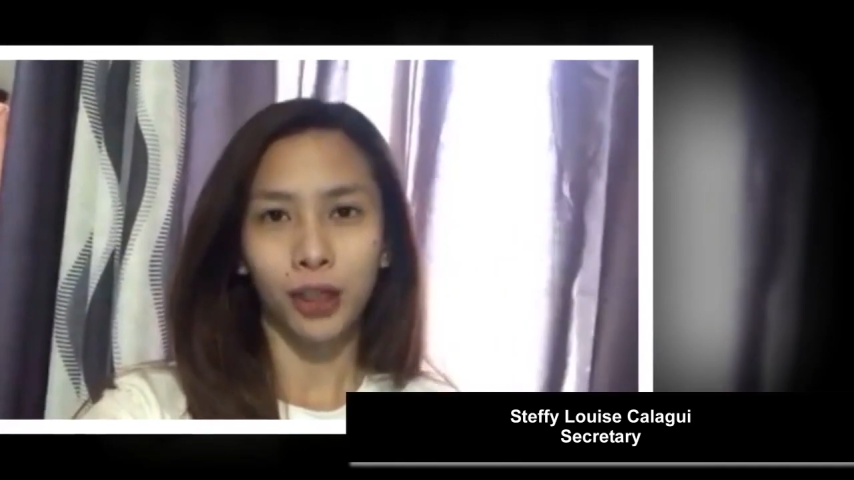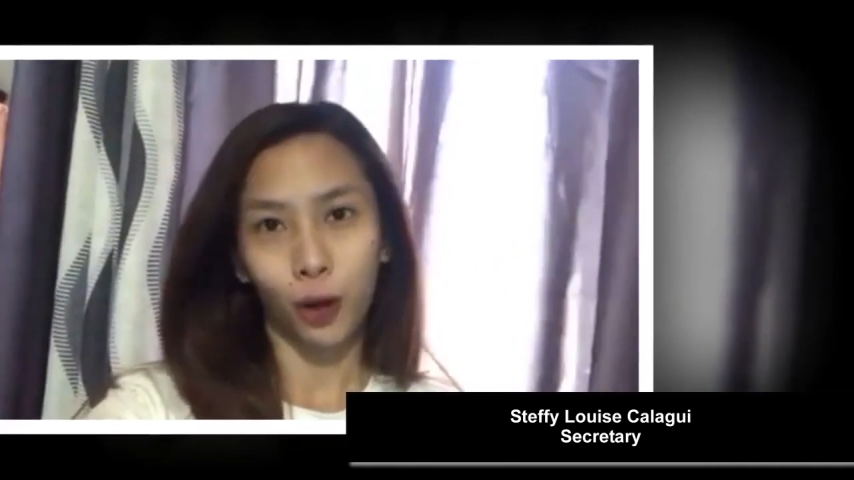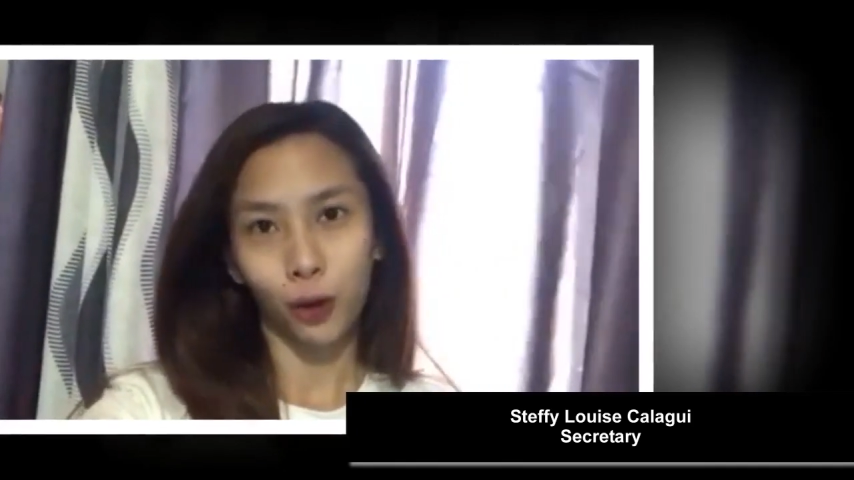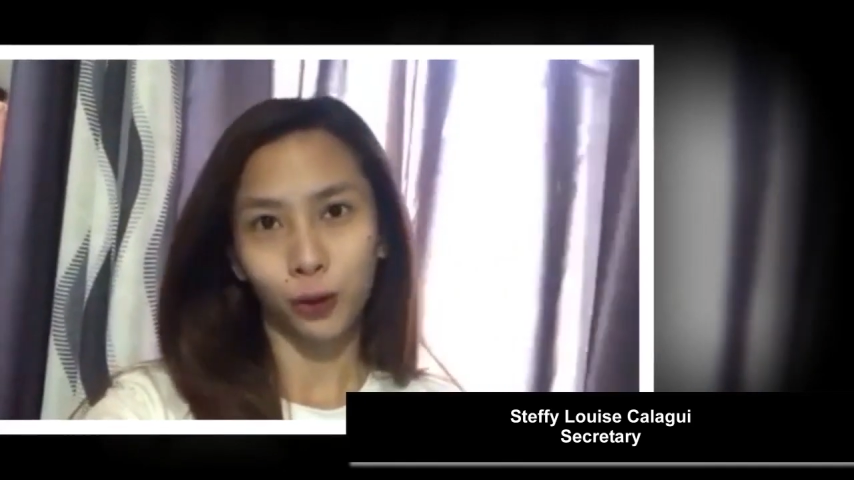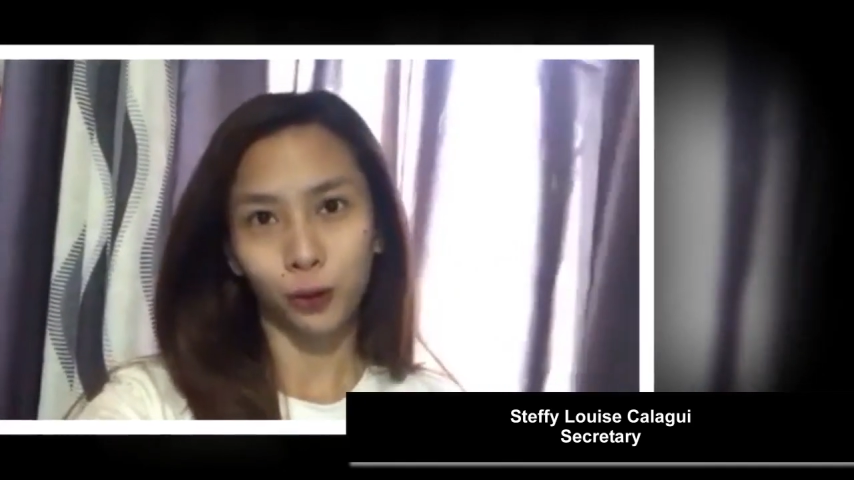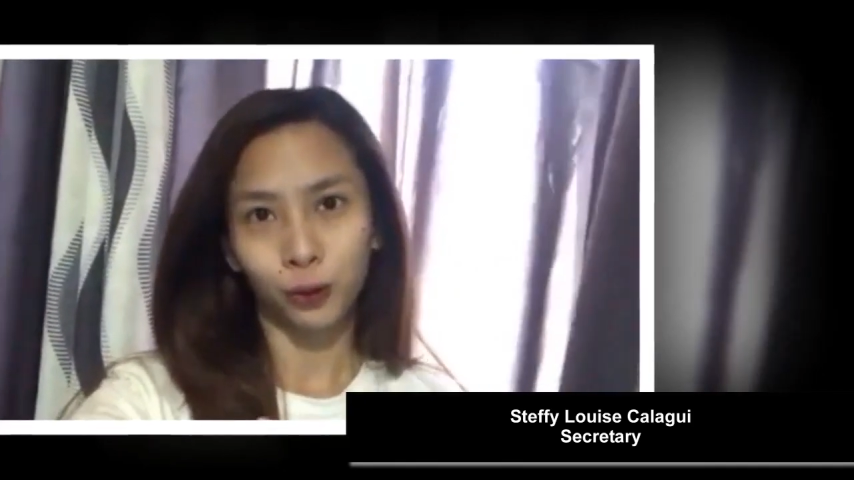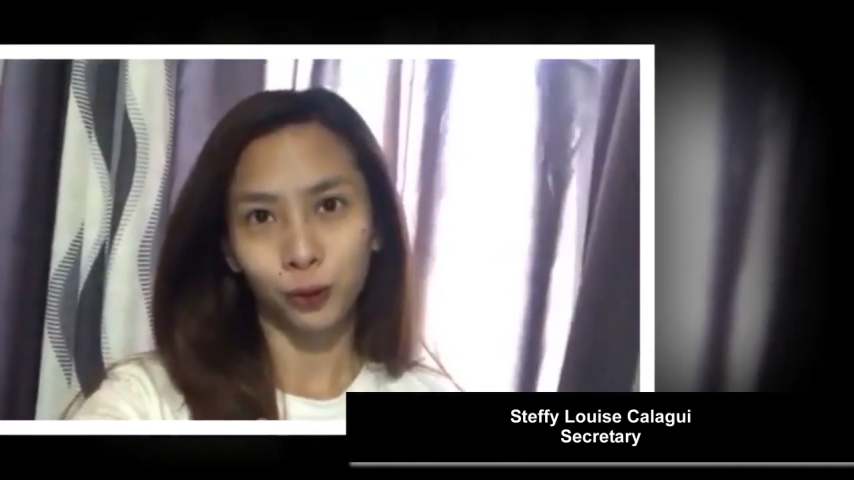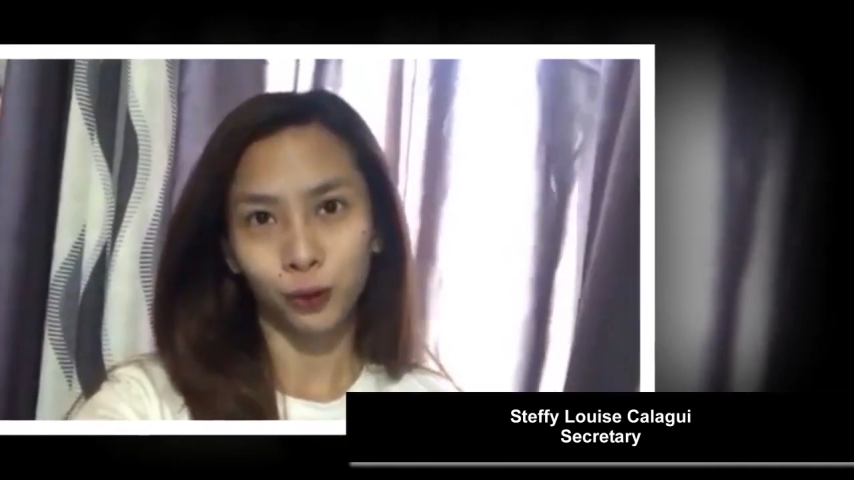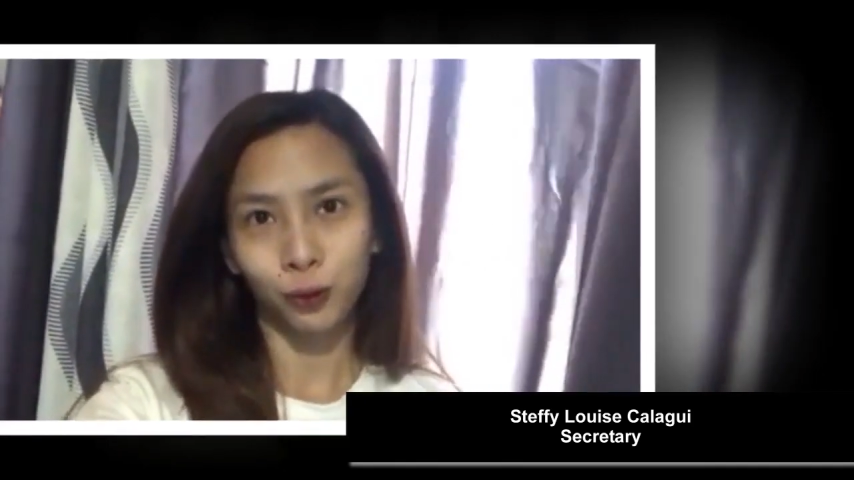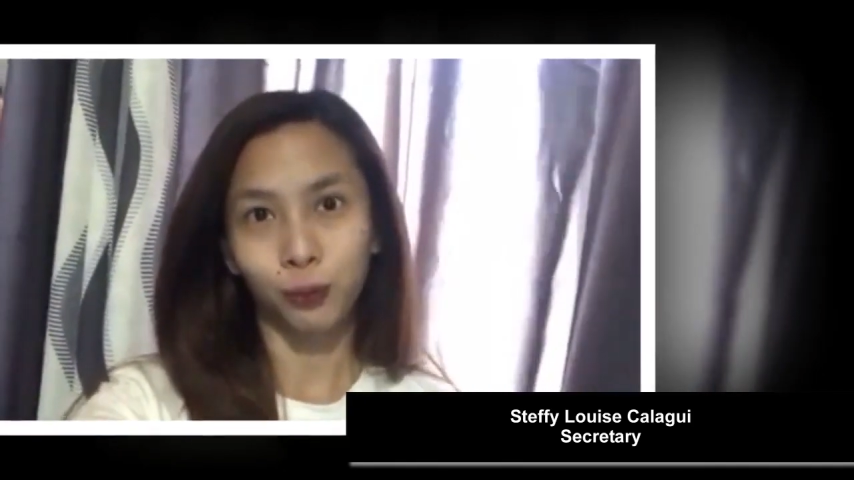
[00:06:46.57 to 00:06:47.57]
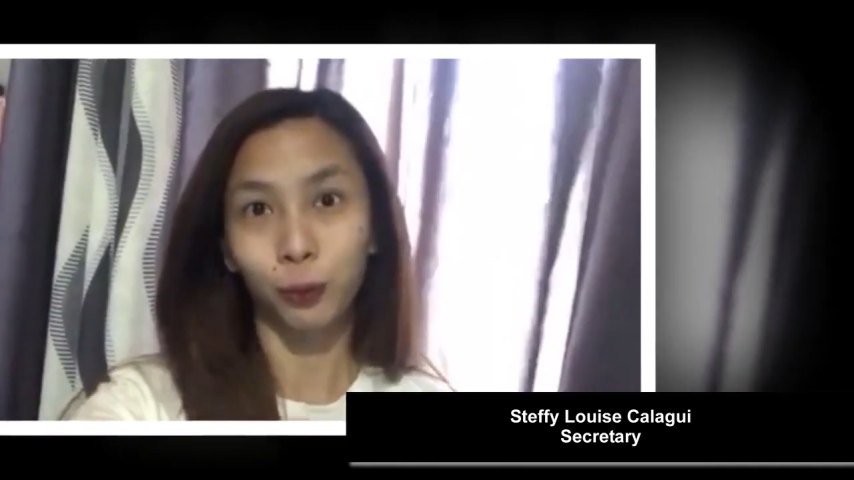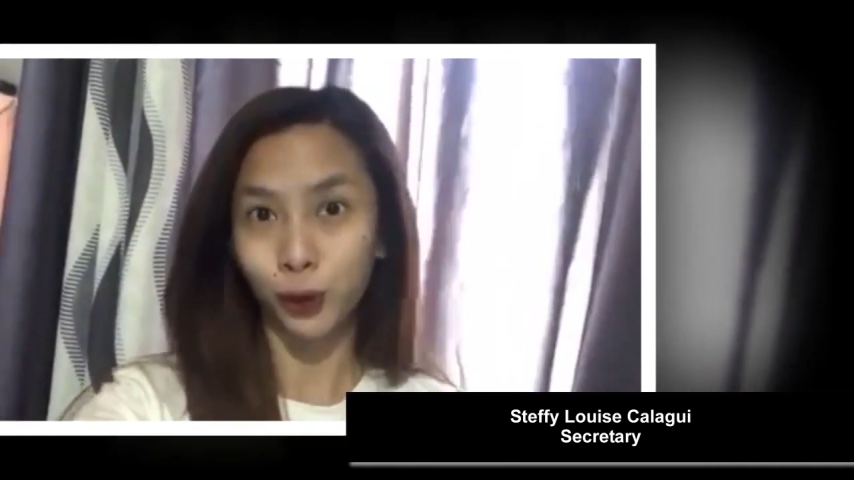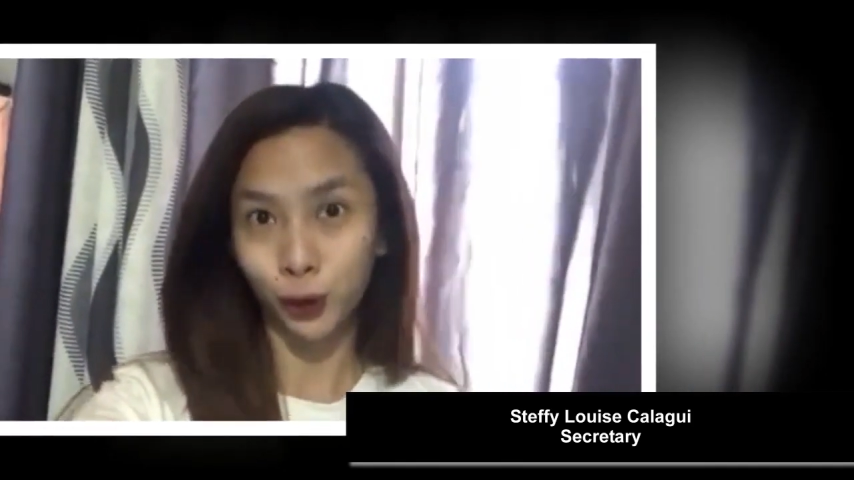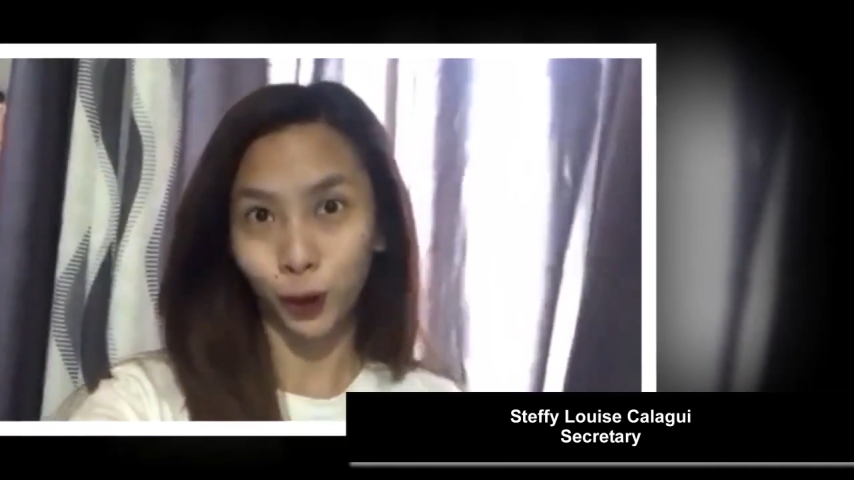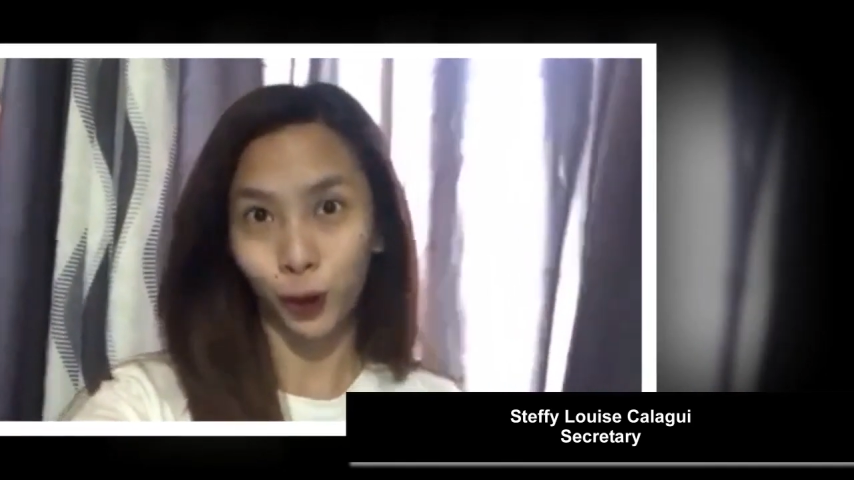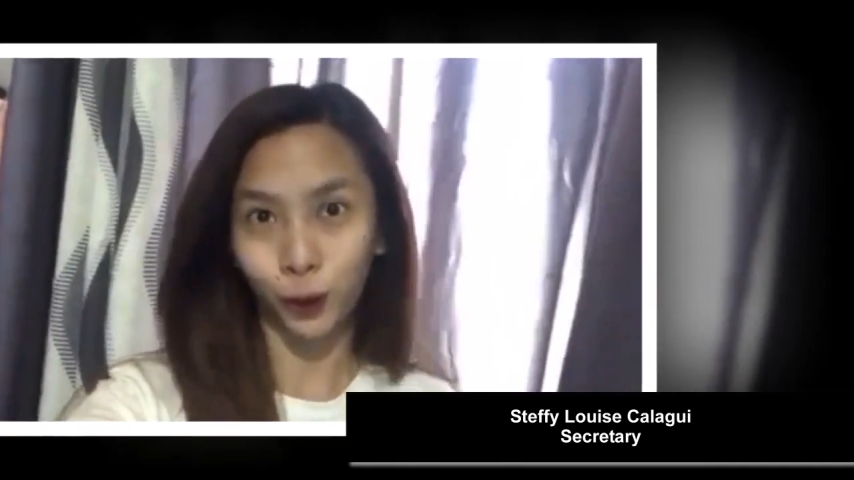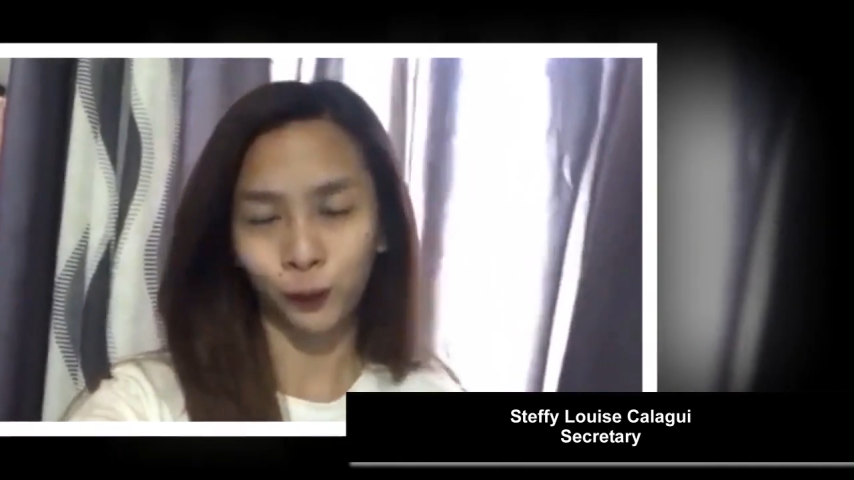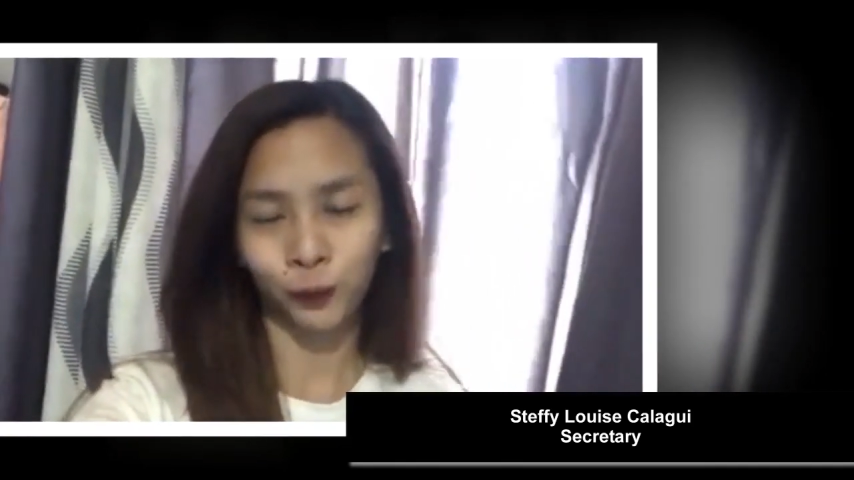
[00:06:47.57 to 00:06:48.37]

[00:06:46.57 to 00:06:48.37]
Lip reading: ikaw yung boss ko.